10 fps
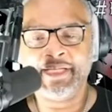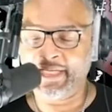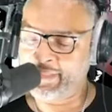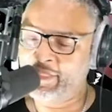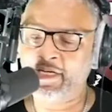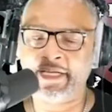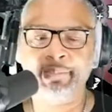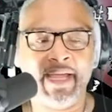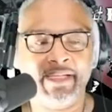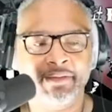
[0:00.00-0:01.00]
young and
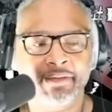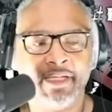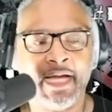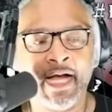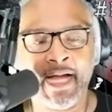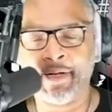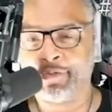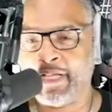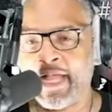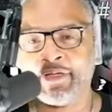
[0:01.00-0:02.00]
mad. Yeah. I'll I'll,
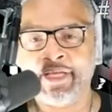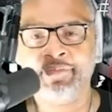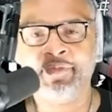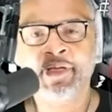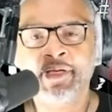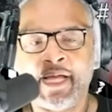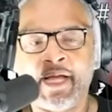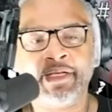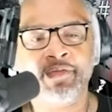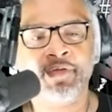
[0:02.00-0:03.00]
I'll give I'll
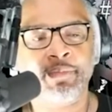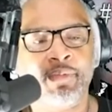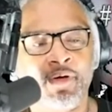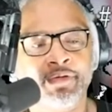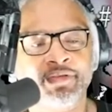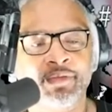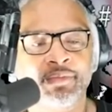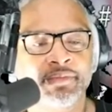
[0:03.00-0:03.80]
give her the ball too.